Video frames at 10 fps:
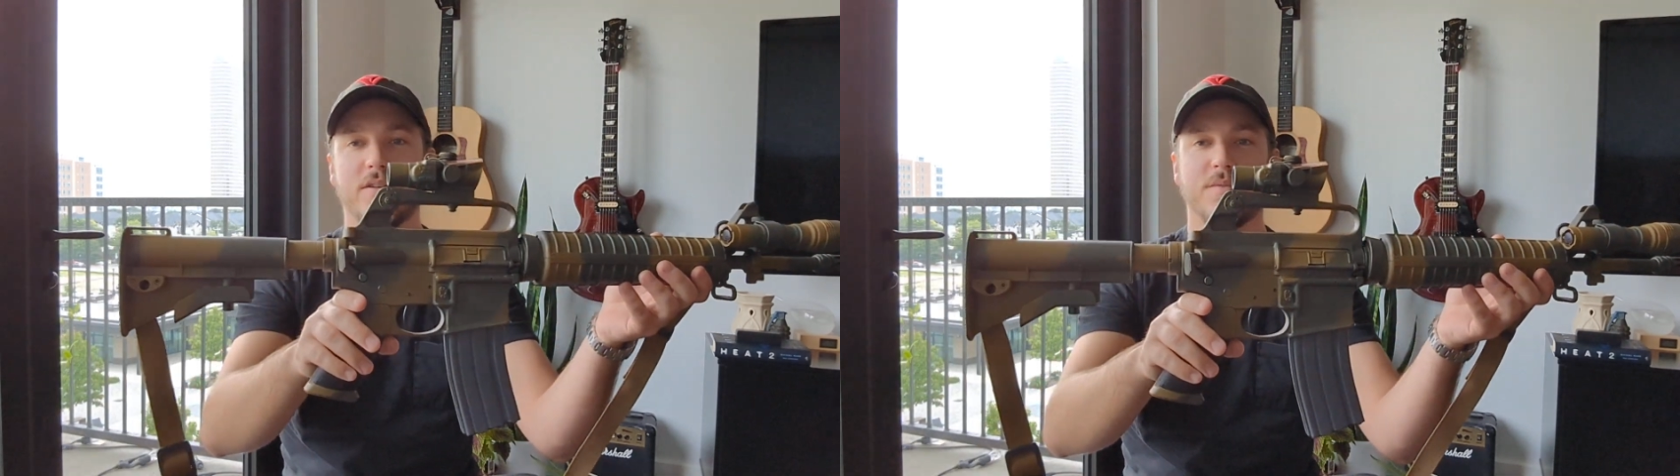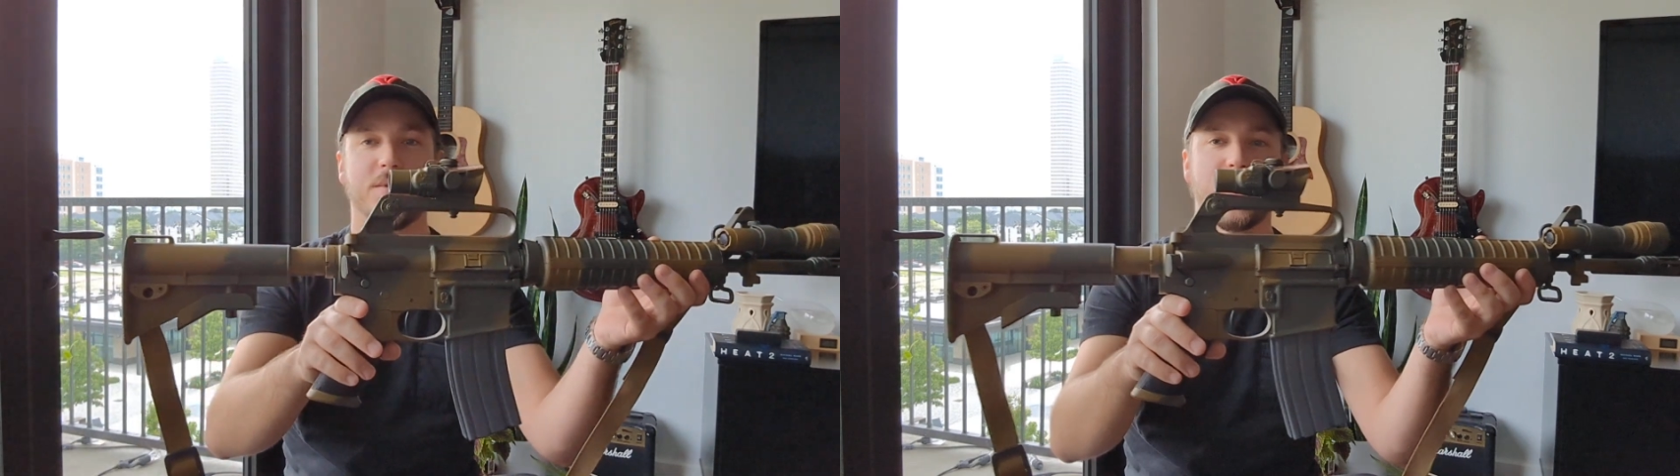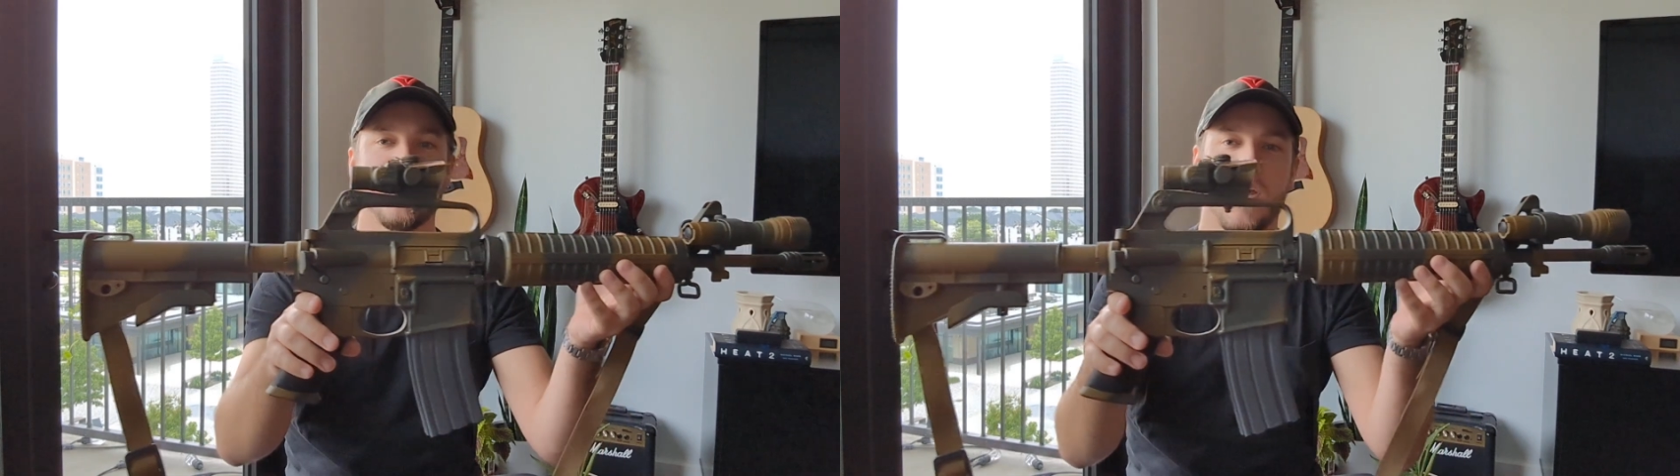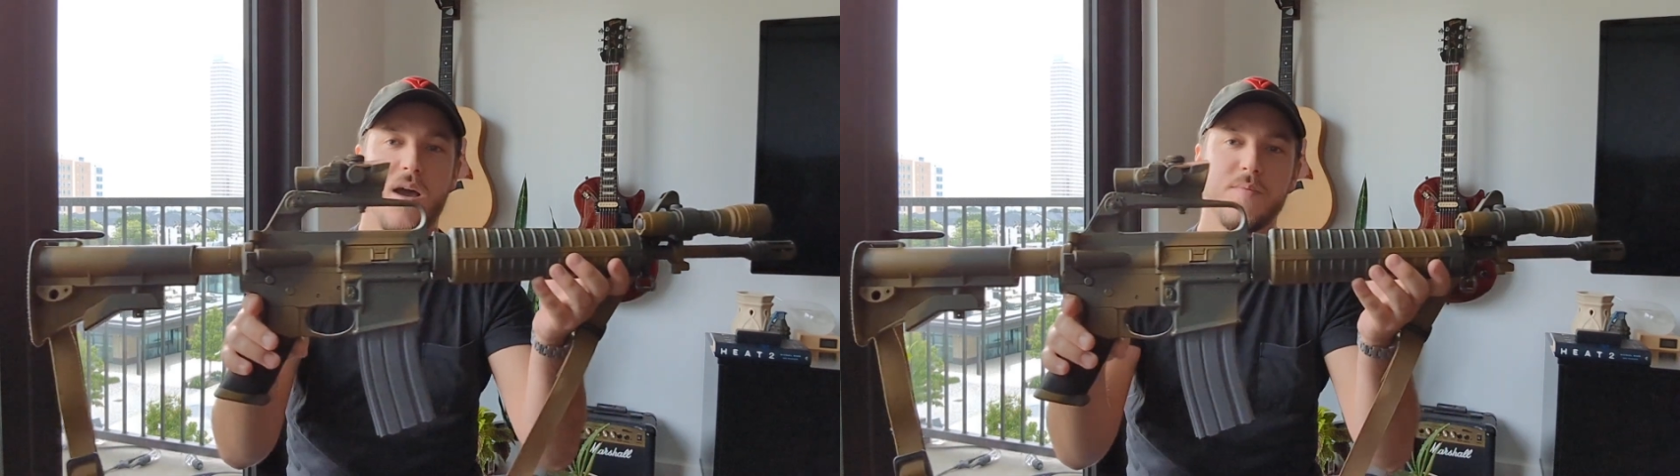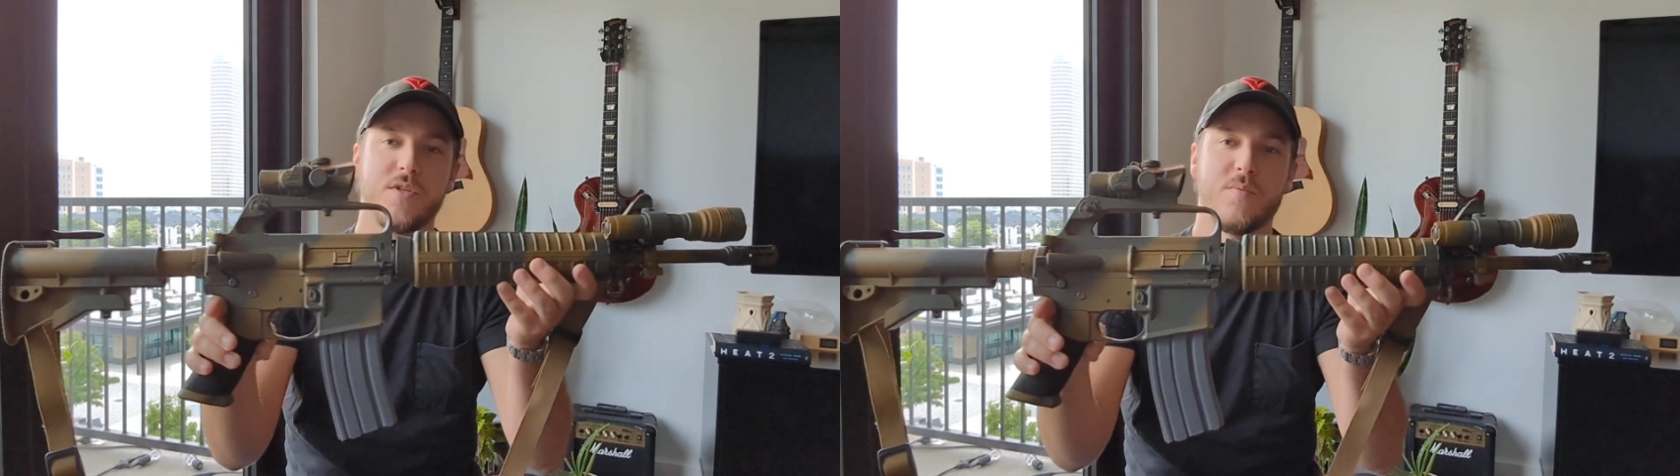just because
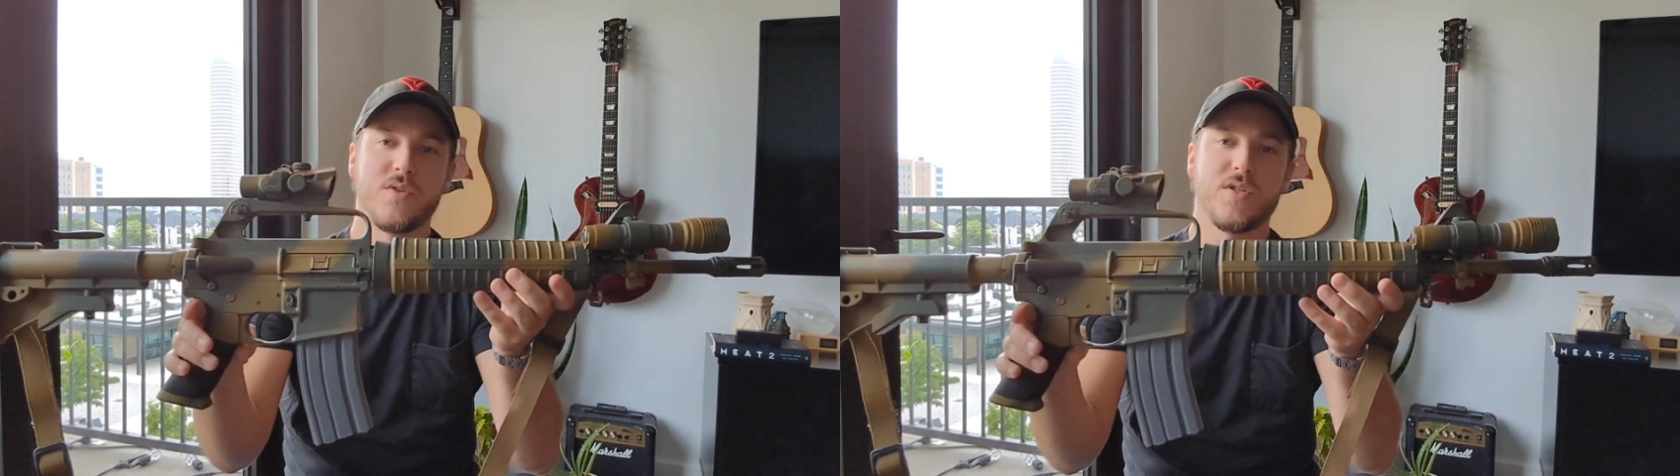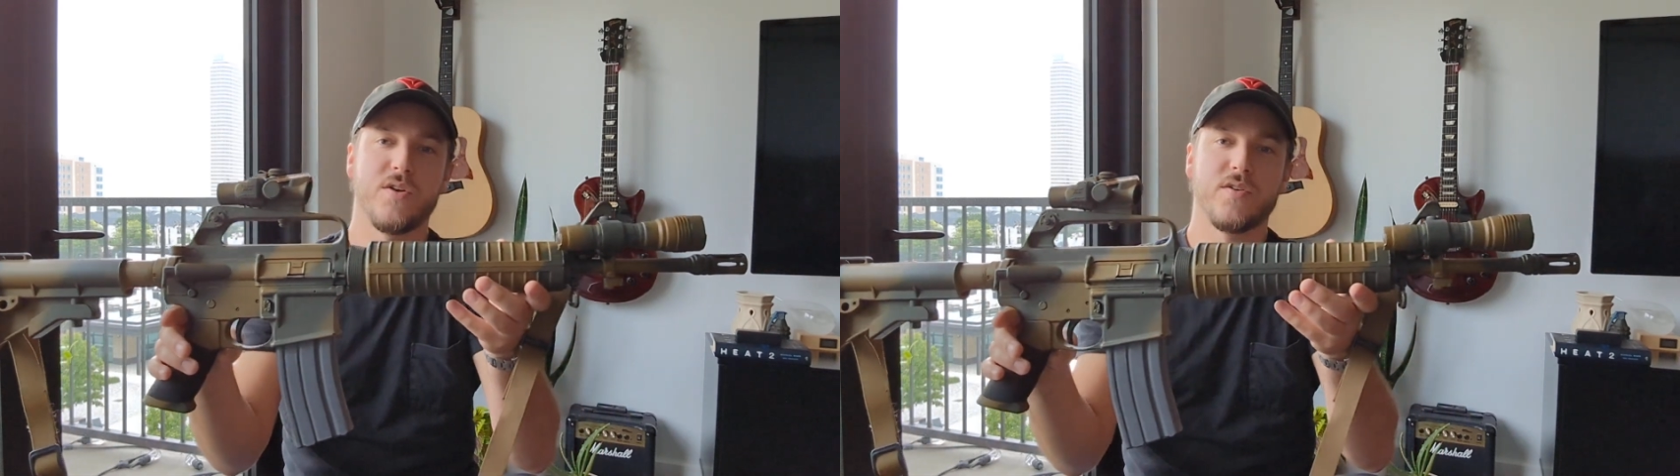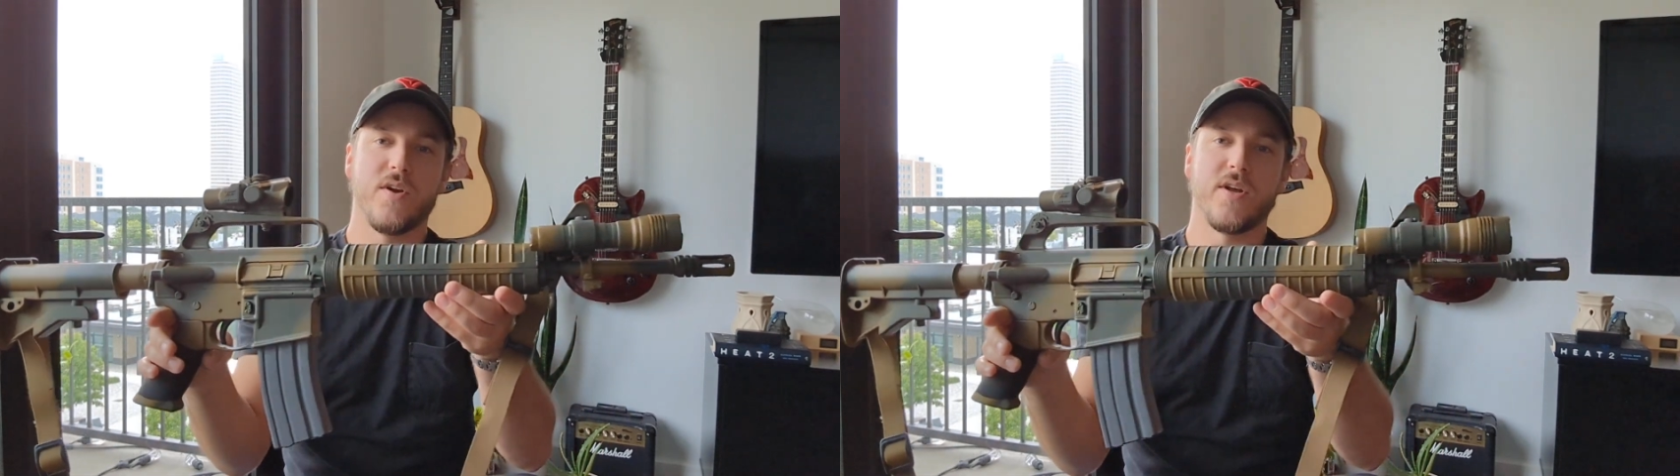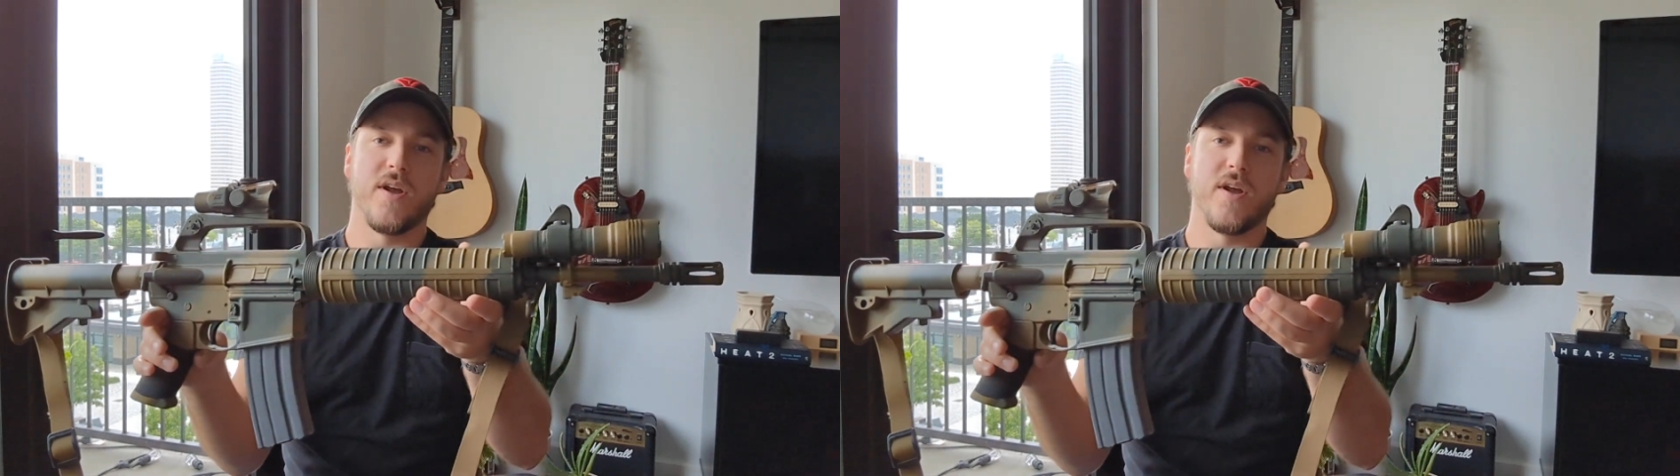I'm super stoked on it,